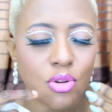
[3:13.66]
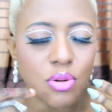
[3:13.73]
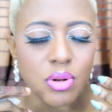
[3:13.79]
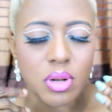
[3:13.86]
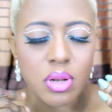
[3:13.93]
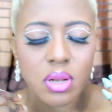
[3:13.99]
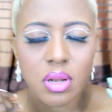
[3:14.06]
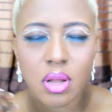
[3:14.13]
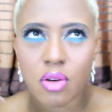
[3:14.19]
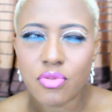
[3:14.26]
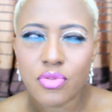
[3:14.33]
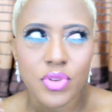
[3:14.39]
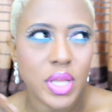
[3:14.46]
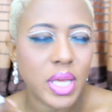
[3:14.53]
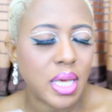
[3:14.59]

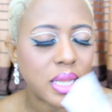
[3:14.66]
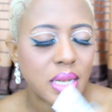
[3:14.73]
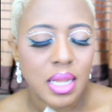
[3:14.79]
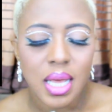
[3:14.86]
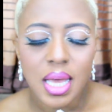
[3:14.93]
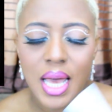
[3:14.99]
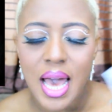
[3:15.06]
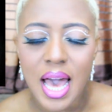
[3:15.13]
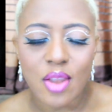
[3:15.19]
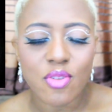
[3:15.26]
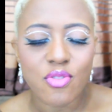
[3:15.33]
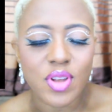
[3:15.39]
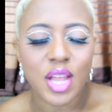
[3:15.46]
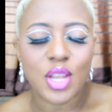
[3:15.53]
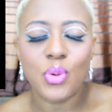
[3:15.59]
lovely, and I don't
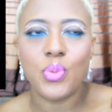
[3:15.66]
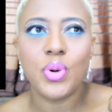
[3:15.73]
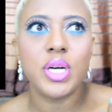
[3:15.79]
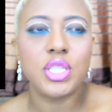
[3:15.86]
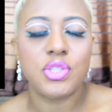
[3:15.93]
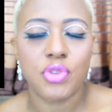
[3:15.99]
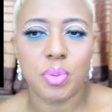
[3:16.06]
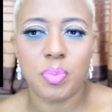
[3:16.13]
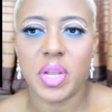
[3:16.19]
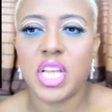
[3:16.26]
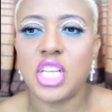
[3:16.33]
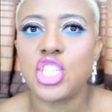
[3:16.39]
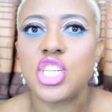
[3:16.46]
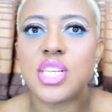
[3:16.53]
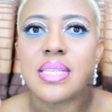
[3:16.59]
even have the words for it, but
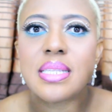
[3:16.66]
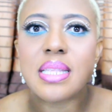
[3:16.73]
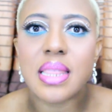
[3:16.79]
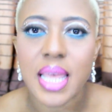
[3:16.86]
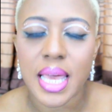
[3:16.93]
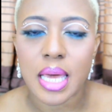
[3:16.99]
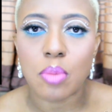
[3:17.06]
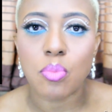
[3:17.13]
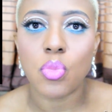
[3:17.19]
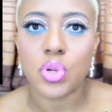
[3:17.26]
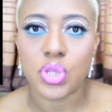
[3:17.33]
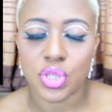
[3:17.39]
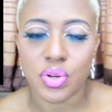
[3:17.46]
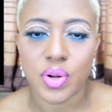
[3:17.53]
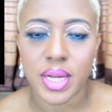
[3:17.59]
it's just thick and
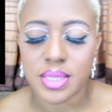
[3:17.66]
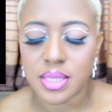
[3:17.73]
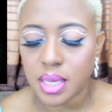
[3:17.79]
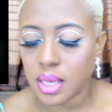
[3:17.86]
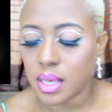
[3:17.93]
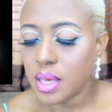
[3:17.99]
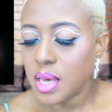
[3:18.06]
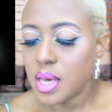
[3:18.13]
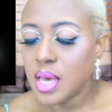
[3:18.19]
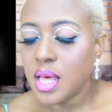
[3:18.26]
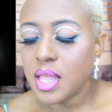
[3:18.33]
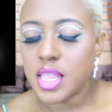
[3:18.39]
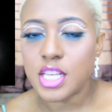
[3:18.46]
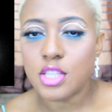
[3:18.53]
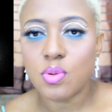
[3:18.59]
moisturizing.
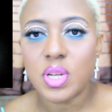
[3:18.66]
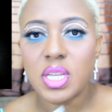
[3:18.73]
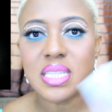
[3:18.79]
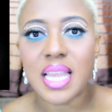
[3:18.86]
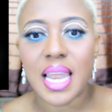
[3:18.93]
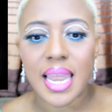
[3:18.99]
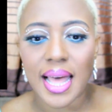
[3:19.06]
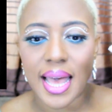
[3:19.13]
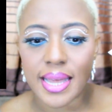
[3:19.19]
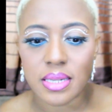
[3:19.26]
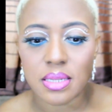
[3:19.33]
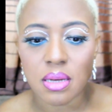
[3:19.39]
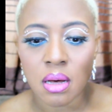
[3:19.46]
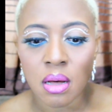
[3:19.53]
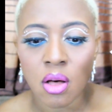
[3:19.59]
This one is
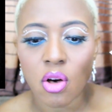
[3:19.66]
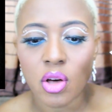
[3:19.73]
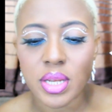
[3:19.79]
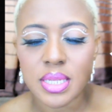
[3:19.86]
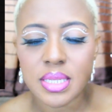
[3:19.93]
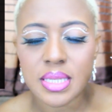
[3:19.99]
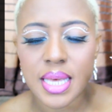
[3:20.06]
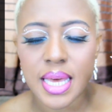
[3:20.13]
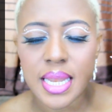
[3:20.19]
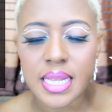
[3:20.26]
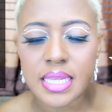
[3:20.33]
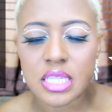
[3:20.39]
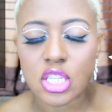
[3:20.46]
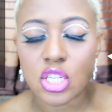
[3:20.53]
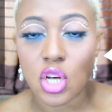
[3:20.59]
lighter on the skin.
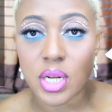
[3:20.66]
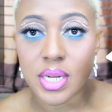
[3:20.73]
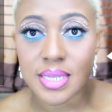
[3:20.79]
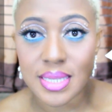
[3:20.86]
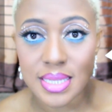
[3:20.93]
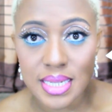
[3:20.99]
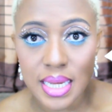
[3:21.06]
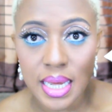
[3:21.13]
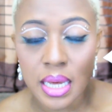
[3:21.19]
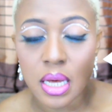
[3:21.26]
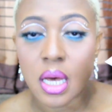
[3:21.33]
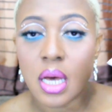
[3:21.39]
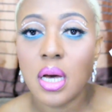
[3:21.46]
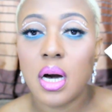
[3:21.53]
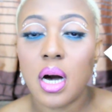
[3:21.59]
It's not as thick,
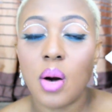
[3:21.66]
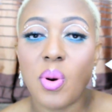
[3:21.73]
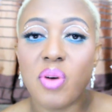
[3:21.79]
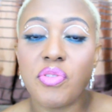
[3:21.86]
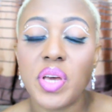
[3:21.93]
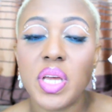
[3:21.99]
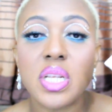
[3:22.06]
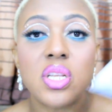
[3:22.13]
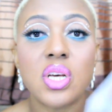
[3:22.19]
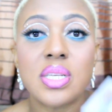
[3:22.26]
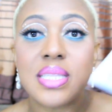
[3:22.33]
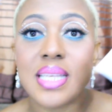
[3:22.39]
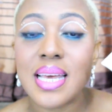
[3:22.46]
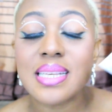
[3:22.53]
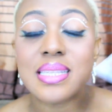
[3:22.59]
however it does
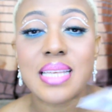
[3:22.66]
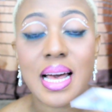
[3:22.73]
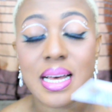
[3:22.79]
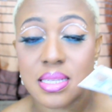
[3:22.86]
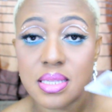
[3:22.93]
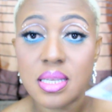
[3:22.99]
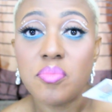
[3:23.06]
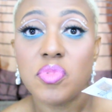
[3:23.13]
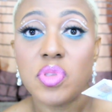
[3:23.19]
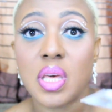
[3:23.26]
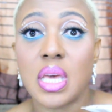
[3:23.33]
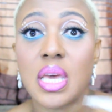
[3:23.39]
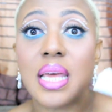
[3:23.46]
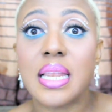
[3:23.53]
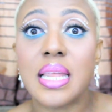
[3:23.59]
the exact same
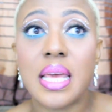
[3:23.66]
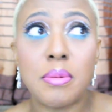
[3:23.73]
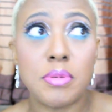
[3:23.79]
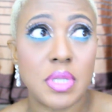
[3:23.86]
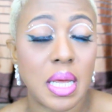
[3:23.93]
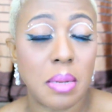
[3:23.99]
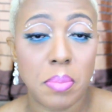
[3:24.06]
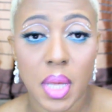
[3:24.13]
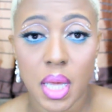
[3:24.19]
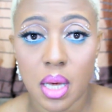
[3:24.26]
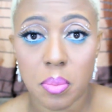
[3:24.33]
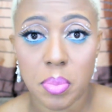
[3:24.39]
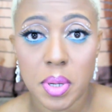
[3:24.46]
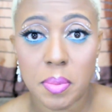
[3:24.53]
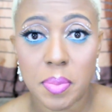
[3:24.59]
thing. It keeps that
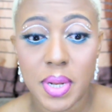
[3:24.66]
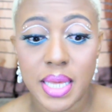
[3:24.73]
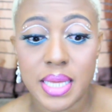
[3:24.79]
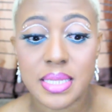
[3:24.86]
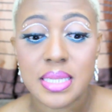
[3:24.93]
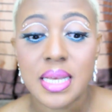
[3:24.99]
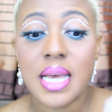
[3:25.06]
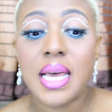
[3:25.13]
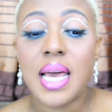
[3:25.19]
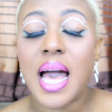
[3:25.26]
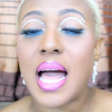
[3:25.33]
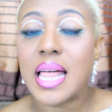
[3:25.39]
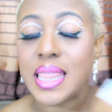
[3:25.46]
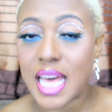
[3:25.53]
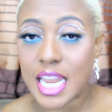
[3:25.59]
makeup in place,
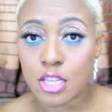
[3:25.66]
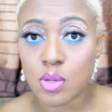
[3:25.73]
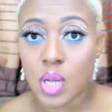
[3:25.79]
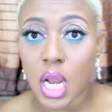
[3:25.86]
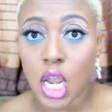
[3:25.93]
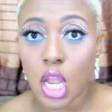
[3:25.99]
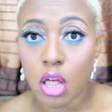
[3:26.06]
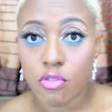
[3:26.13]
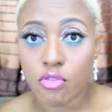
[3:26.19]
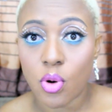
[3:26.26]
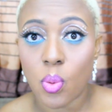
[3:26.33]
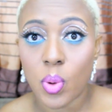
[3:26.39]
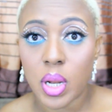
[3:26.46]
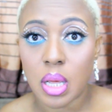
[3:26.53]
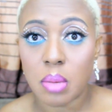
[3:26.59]
and that is what I look for
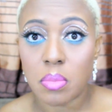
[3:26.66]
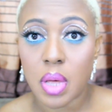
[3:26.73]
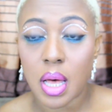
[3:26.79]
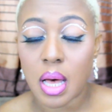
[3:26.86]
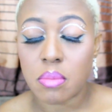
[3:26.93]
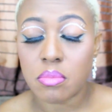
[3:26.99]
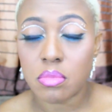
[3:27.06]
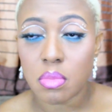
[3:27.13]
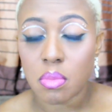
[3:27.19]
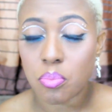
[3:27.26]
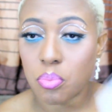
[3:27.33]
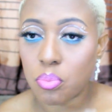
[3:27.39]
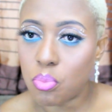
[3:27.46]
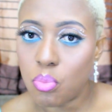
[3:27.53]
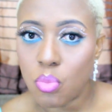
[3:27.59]
when I'm
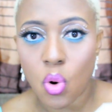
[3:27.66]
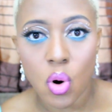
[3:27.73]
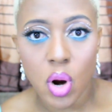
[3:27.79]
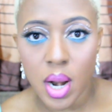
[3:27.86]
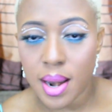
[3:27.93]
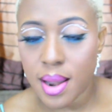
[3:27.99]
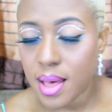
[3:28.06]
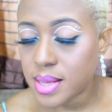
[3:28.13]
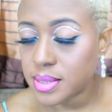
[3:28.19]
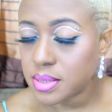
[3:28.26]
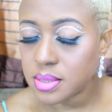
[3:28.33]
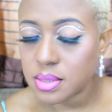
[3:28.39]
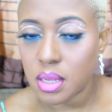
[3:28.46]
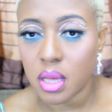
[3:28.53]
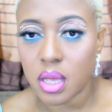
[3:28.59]
more or
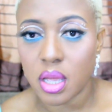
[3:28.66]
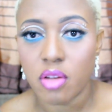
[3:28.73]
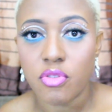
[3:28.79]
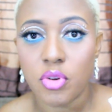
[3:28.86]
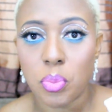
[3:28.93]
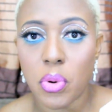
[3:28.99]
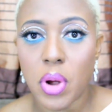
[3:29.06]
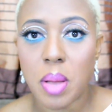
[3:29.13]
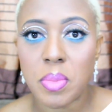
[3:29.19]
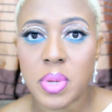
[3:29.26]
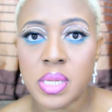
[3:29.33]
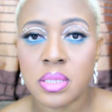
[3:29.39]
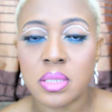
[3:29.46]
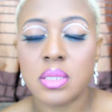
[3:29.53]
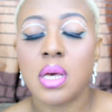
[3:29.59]
less looking for
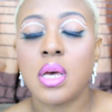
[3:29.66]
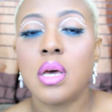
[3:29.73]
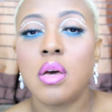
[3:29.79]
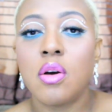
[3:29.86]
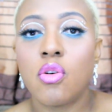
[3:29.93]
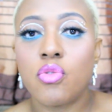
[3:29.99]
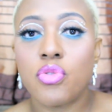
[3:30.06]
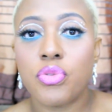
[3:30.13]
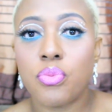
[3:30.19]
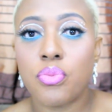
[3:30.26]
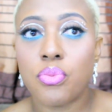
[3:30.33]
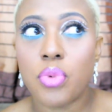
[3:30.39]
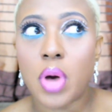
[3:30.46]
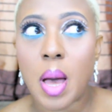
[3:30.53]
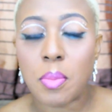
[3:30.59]
primers.
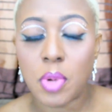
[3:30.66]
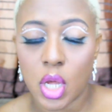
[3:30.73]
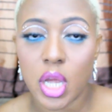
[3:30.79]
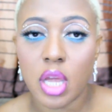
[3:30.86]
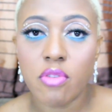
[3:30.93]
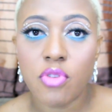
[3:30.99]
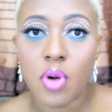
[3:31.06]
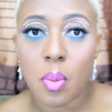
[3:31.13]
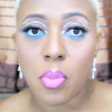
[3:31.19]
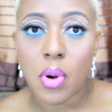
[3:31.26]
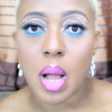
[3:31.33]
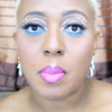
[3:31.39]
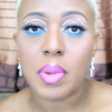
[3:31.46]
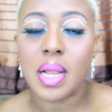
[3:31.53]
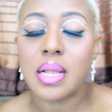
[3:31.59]
I'm looking for a
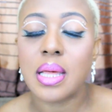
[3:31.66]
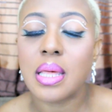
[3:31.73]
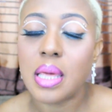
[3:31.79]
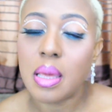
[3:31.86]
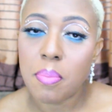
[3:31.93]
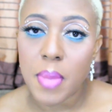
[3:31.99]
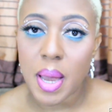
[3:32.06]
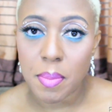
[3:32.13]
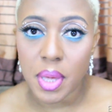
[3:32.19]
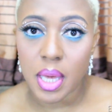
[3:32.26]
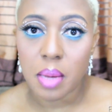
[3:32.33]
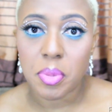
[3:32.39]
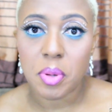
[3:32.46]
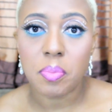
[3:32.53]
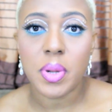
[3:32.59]
primer that can keep my
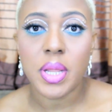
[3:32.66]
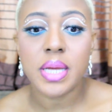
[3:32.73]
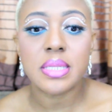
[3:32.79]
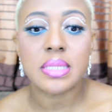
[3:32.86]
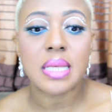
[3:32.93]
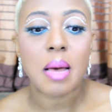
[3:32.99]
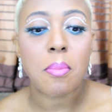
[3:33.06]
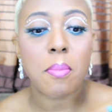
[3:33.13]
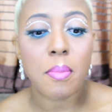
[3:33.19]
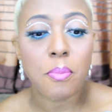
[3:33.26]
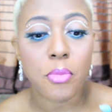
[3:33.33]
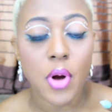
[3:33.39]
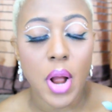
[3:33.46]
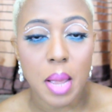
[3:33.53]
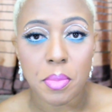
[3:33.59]
makeup in place, a
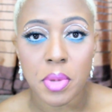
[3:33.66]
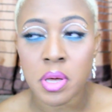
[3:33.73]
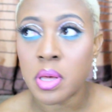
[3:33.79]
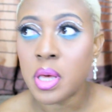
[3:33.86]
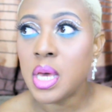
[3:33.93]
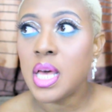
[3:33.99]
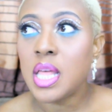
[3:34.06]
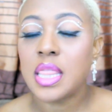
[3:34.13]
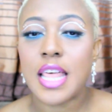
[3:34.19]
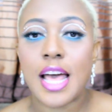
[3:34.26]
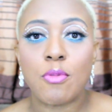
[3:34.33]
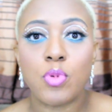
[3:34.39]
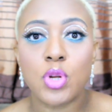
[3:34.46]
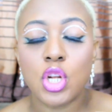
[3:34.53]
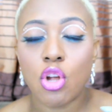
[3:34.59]
primer
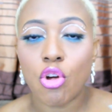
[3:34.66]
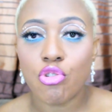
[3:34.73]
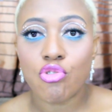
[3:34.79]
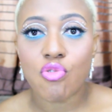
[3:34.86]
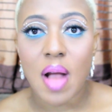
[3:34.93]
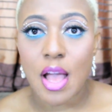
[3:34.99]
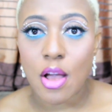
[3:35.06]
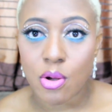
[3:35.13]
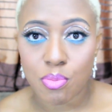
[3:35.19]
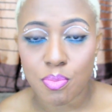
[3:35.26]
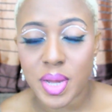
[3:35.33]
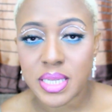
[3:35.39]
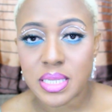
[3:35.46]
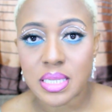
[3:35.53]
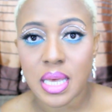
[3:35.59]
that will not dry out
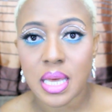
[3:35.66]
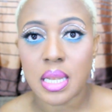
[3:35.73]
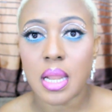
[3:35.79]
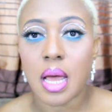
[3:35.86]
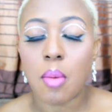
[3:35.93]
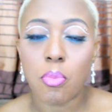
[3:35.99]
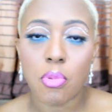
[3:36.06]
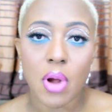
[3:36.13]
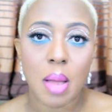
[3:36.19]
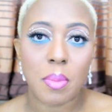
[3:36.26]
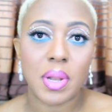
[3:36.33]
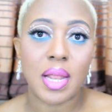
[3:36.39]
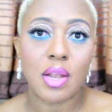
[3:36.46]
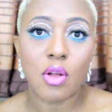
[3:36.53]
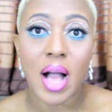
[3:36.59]
my skin, a primer
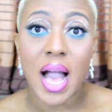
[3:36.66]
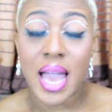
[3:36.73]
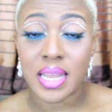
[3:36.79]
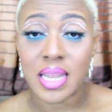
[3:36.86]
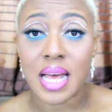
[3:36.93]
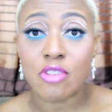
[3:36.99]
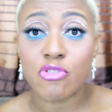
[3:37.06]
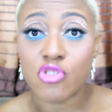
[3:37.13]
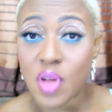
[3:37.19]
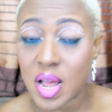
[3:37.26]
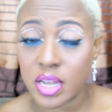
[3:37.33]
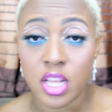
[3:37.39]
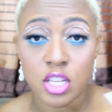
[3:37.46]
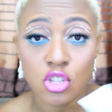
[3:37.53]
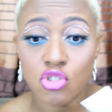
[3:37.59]
that either
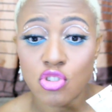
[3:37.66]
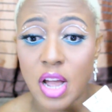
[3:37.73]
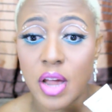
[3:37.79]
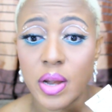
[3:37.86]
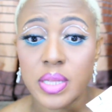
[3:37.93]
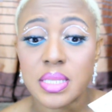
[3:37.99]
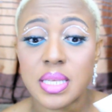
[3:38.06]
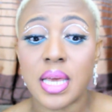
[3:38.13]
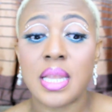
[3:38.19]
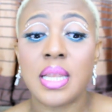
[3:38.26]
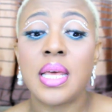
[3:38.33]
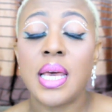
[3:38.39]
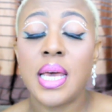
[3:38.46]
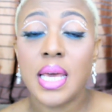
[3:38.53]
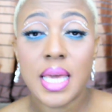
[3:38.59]
doesn't dry out the skin,
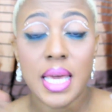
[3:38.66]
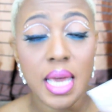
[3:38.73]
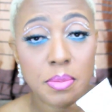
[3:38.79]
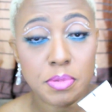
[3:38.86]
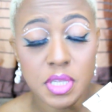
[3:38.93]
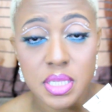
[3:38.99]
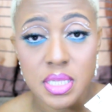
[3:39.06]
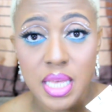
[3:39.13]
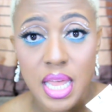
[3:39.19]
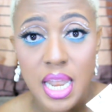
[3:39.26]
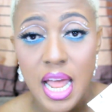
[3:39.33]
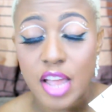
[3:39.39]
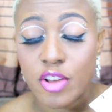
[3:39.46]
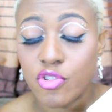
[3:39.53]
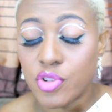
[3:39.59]
keeps the skin
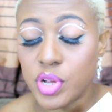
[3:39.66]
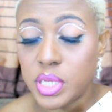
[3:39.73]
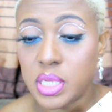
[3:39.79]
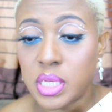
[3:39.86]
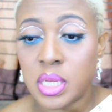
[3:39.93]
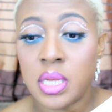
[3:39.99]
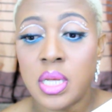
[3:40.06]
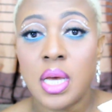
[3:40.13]
hydrated,